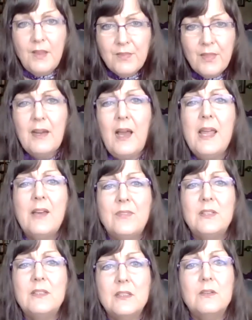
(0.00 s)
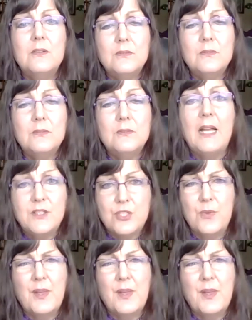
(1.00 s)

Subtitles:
that I haven't gotten to,